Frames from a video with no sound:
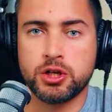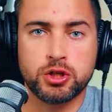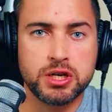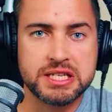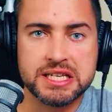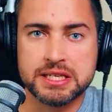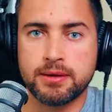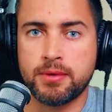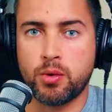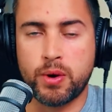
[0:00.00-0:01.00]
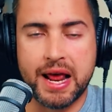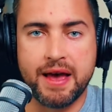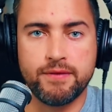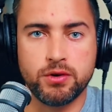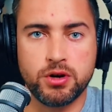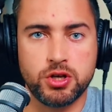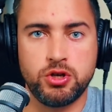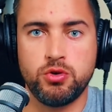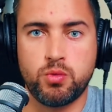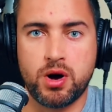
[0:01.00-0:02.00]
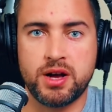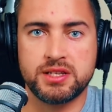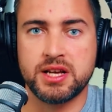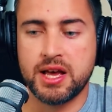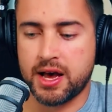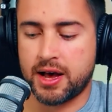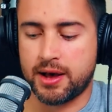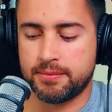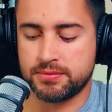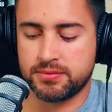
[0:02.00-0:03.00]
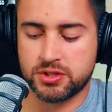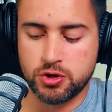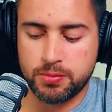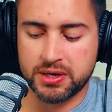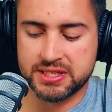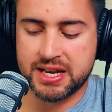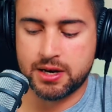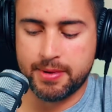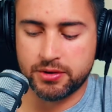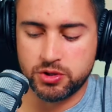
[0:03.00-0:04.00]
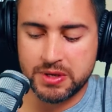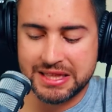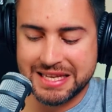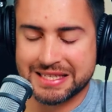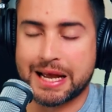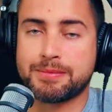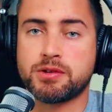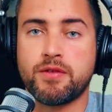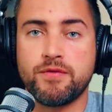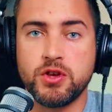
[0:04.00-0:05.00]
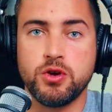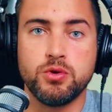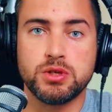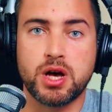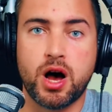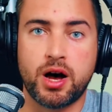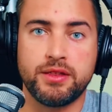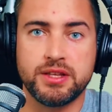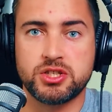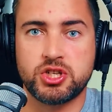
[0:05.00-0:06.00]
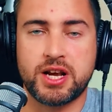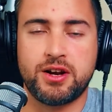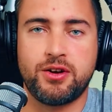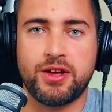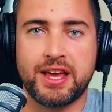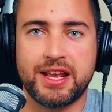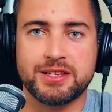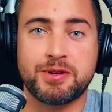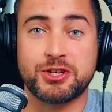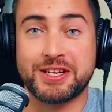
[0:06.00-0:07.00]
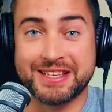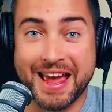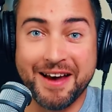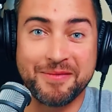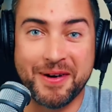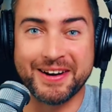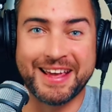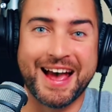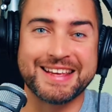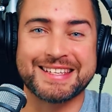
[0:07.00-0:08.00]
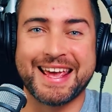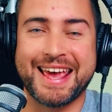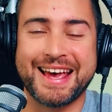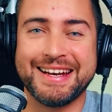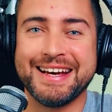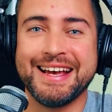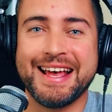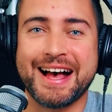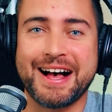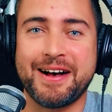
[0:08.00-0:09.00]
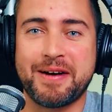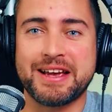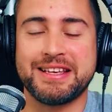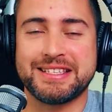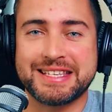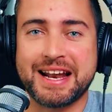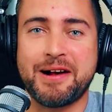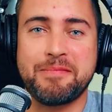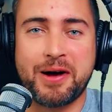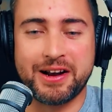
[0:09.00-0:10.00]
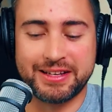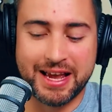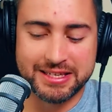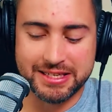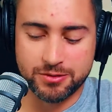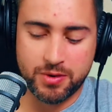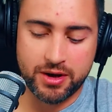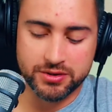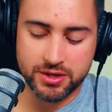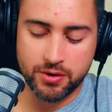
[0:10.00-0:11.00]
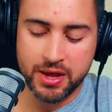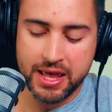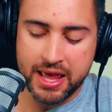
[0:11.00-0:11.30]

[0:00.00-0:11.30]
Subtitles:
criticism, whatever you want. Super excited about doing these types of reviews on this channel, and especially because I have a podcast and I set up podcasts as well. So